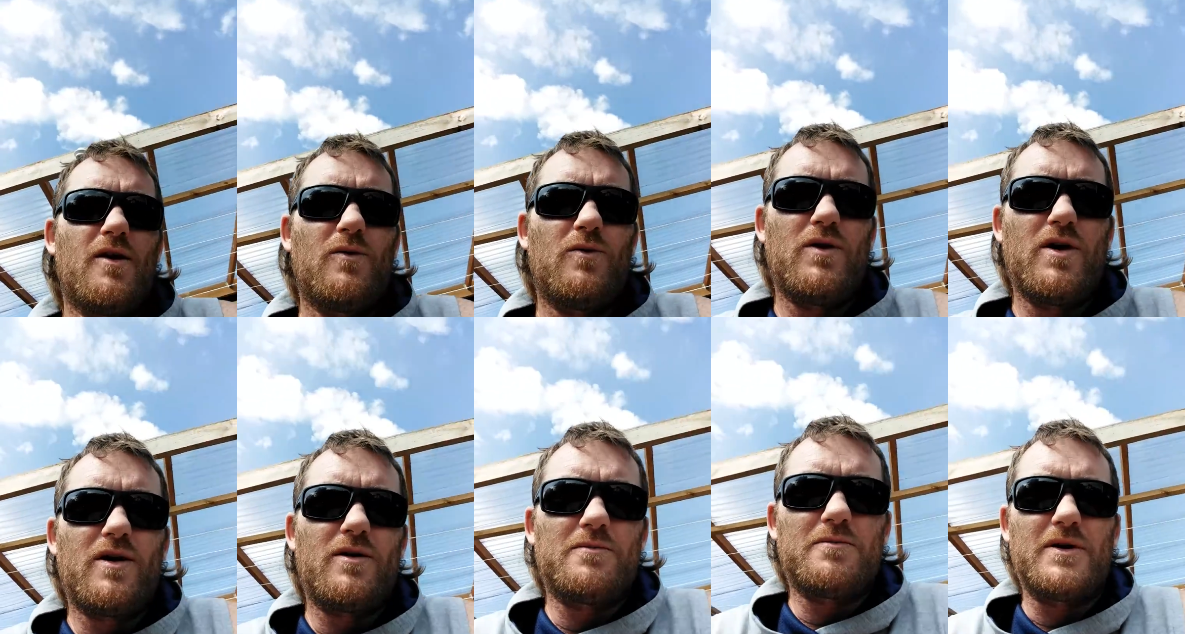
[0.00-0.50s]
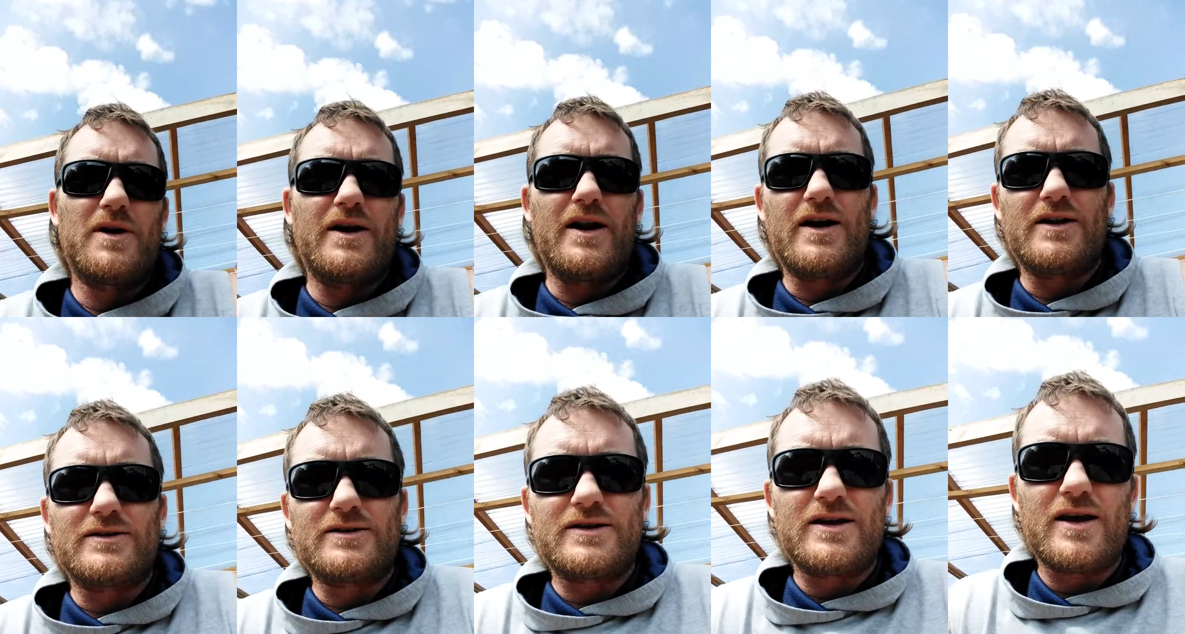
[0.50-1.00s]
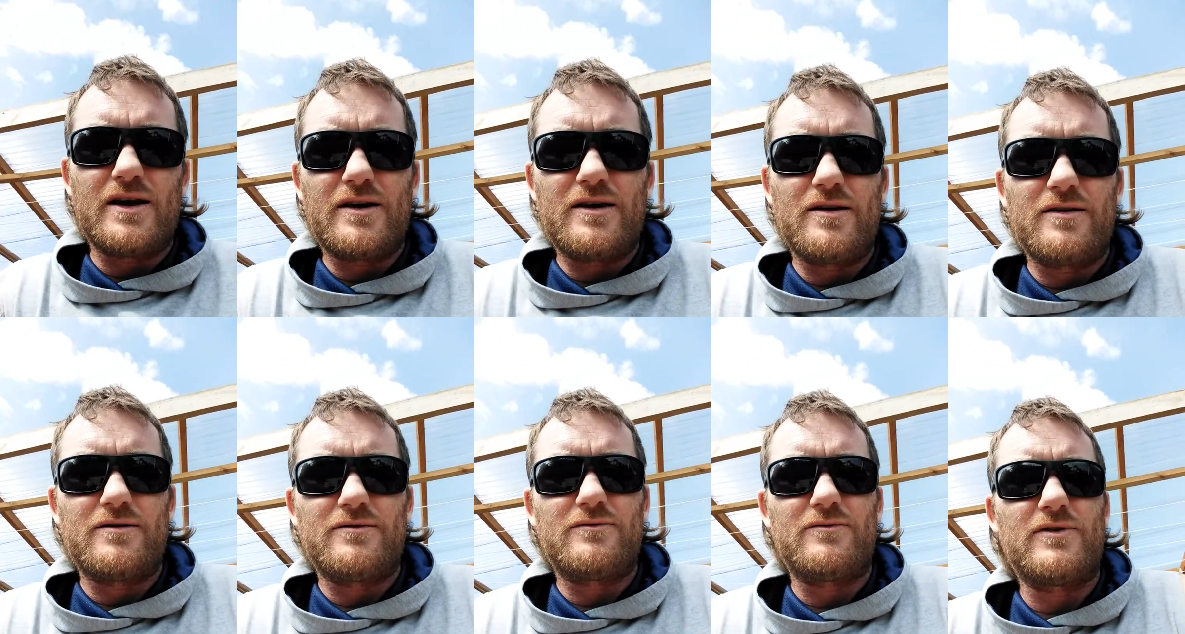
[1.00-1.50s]
well my nutsack
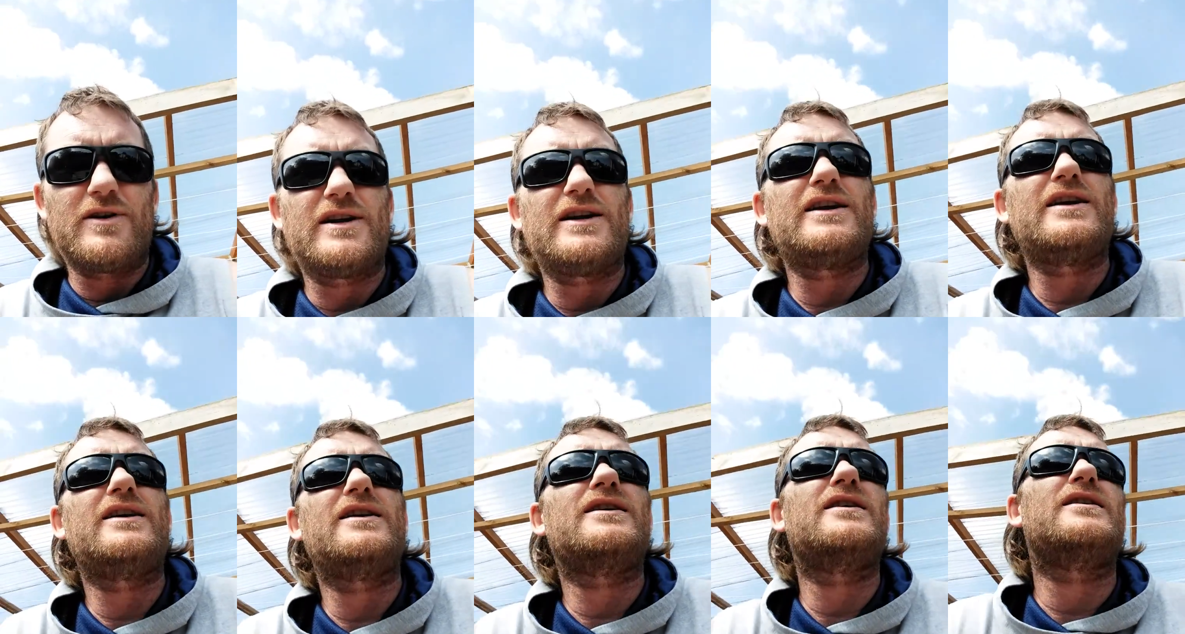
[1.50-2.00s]
really